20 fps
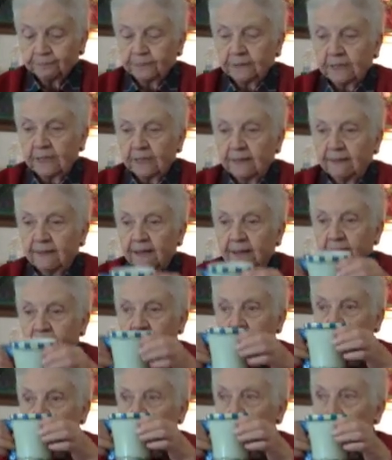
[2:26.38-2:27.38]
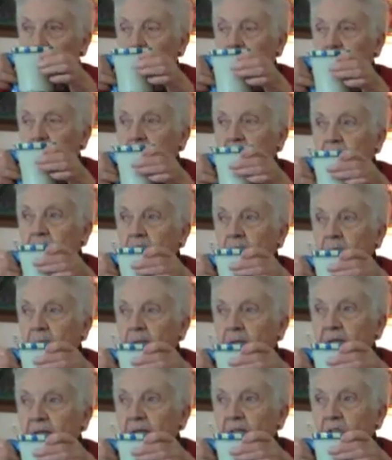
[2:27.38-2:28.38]
And so when we got up the
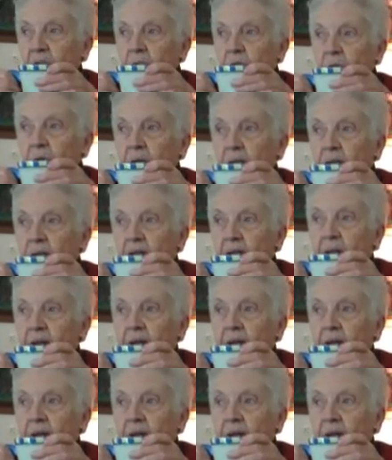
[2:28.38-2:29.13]
next morning,